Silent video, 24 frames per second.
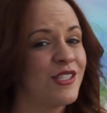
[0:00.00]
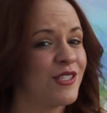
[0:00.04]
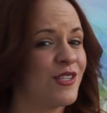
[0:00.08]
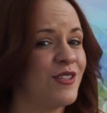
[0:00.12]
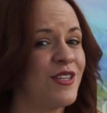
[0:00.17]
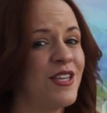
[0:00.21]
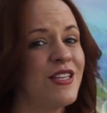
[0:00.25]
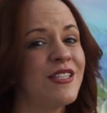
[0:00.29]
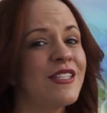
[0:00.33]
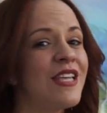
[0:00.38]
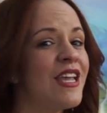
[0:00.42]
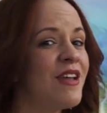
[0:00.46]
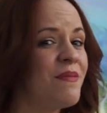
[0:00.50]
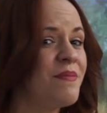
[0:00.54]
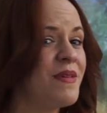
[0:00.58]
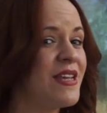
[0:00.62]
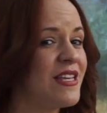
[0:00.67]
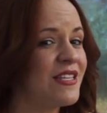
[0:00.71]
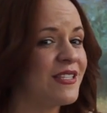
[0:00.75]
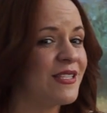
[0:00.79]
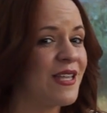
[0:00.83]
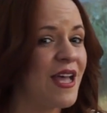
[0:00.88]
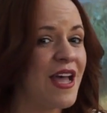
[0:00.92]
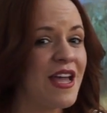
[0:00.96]
So this can
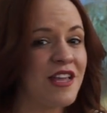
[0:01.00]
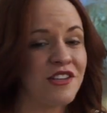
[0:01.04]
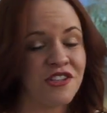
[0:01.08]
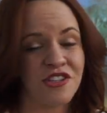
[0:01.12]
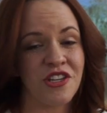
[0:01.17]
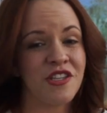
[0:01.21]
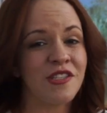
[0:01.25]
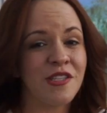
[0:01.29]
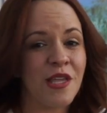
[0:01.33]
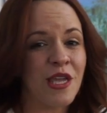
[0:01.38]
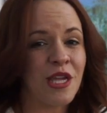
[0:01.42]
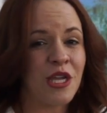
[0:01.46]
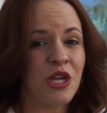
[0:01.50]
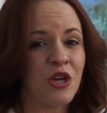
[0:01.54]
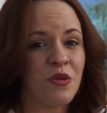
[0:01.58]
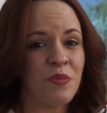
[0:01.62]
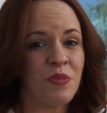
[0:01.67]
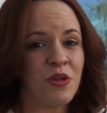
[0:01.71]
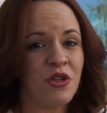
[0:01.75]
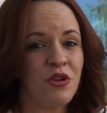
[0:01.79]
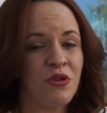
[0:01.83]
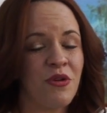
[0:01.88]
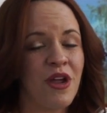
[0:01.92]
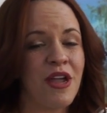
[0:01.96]
be set just like
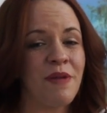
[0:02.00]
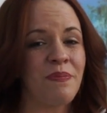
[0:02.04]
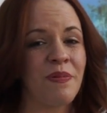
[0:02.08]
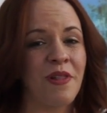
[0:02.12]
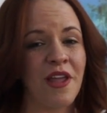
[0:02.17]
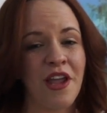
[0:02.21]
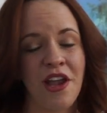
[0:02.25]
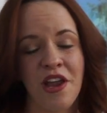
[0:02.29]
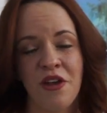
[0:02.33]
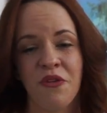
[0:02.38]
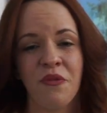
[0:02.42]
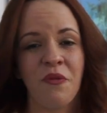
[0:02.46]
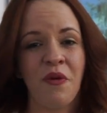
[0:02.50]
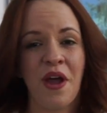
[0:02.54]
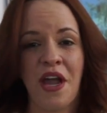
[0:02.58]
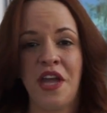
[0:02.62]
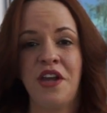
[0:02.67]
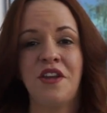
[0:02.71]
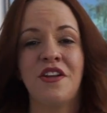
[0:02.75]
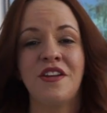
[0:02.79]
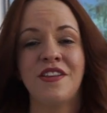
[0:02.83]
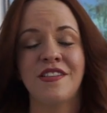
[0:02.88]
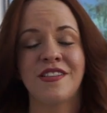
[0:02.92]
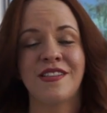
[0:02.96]
your Blu-ray player
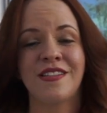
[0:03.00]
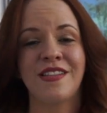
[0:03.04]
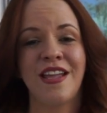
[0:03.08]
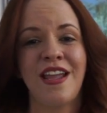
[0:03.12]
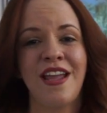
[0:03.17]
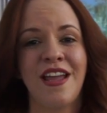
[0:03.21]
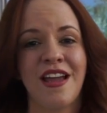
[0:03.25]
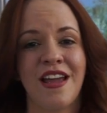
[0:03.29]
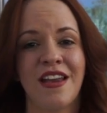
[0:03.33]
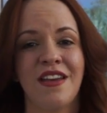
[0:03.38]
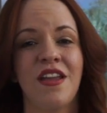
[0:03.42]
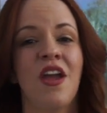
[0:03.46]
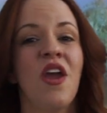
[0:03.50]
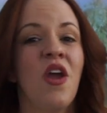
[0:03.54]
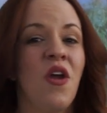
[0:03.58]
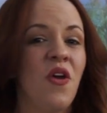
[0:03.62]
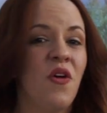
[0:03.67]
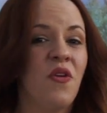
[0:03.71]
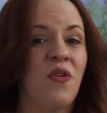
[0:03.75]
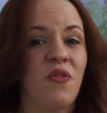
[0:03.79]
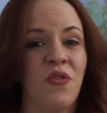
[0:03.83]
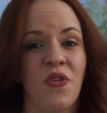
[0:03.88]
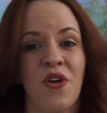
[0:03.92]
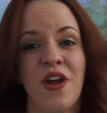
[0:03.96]
right on a stand
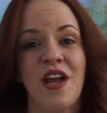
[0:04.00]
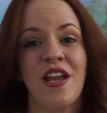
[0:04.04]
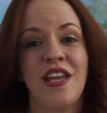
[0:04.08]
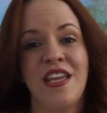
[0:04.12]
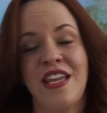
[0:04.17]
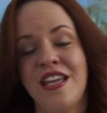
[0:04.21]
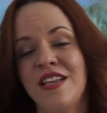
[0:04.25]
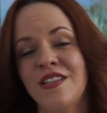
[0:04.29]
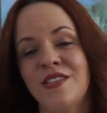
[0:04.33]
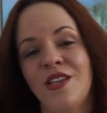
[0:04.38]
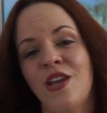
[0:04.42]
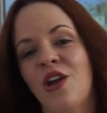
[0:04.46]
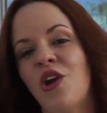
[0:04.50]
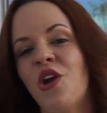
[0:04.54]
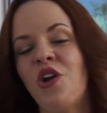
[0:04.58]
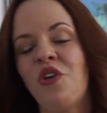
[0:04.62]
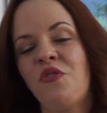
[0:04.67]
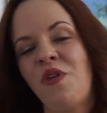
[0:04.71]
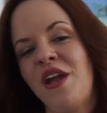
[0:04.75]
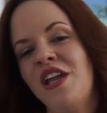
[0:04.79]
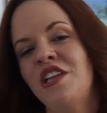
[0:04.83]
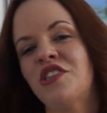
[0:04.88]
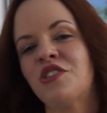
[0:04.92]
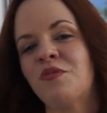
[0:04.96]
for an
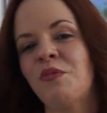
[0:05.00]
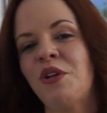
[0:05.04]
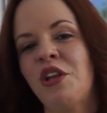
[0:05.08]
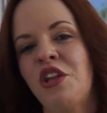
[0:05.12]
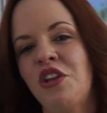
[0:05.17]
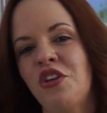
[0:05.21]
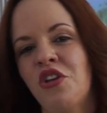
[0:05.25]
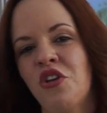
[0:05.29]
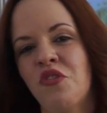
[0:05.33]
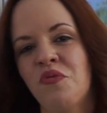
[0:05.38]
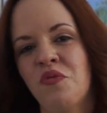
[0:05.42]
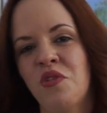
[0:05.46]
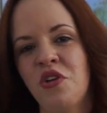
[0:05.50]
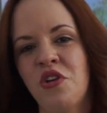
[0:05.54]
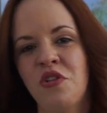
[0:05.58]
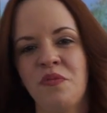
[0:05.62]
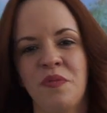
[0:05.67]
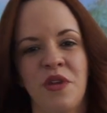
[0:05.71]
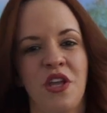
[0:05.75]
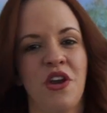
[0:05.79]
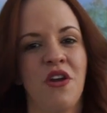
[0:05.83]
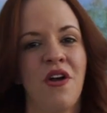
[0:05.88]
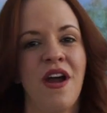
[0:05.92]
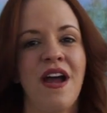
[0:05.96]
easier arrangement in your
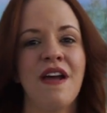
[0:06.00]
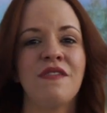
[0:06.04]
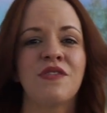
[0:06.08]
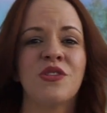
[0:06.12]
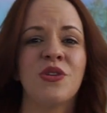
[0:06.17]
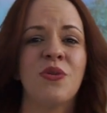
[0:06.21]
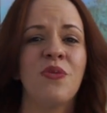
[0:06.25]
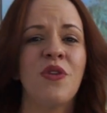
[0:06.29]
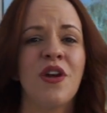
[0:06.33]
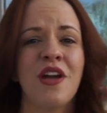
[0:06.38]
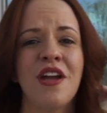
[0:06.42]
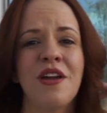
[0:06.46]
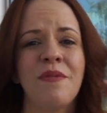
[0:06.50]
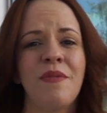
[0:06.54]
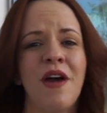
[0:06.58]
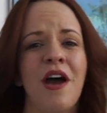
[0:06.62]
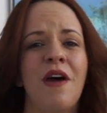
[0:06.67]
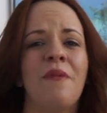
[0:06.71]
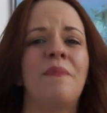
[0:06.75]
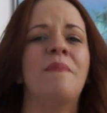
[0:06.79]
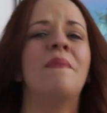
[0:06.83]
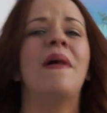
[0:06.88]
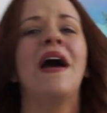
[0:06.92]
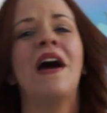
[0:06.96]
room. You don't have to worry
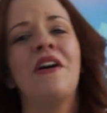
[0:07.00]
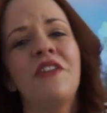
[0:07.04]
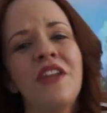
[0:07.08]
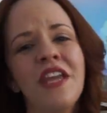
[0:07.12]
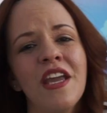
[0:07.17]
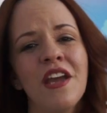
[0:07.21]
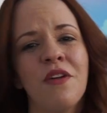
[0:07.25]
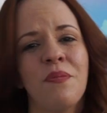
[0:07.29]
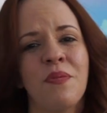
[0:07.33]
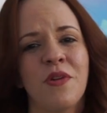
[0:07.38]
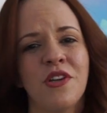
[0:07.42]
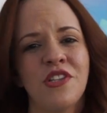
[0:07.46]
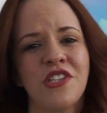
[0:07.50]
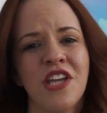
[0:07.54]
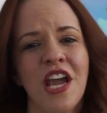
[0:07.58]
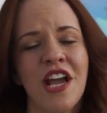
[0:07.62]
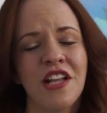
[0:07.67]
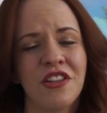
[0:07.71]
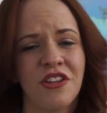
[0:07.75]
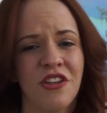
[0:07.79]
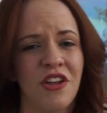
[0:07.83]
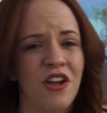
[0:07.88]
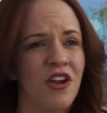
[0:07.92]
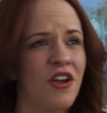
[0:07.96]
about mounting a
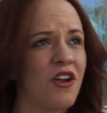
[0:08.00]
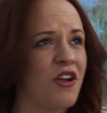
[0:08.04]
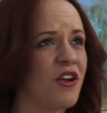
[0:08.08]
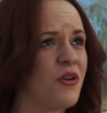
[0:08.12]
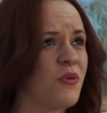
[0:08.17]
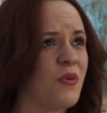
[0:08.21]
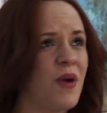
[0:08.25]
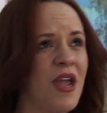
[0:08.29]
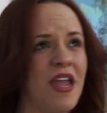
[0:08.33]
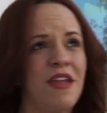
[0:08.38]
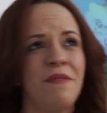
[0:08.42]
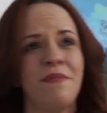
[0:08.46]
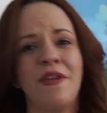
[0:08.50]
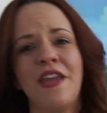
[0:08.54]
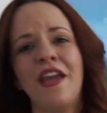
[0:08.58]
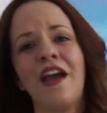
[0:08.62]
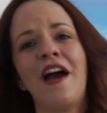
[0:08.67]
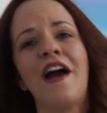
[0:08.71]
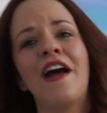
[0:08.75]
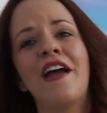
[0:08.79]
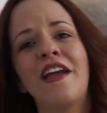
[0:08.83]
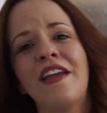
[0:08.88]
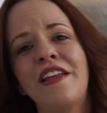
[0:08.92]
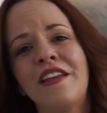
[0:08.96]
projector way
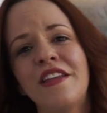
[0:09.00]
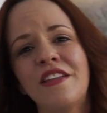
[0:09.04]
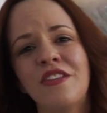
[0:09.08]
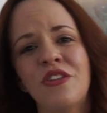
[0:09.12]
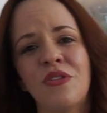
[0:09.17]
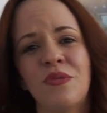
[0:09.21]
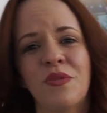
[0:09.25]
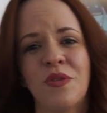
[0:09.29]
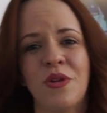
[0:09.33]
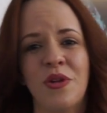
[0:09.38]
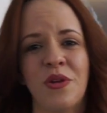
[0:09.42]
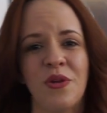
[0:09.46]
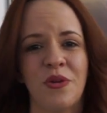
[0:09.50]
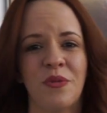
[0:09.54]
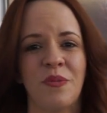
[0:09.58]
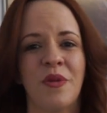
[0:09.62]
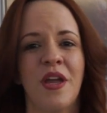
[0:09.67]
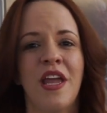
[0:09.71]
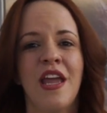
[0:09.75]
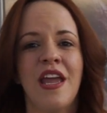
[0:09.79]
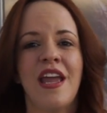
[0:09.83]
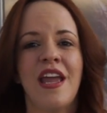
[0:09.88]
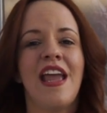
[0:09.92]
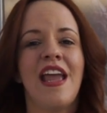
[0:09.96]
behind in the room.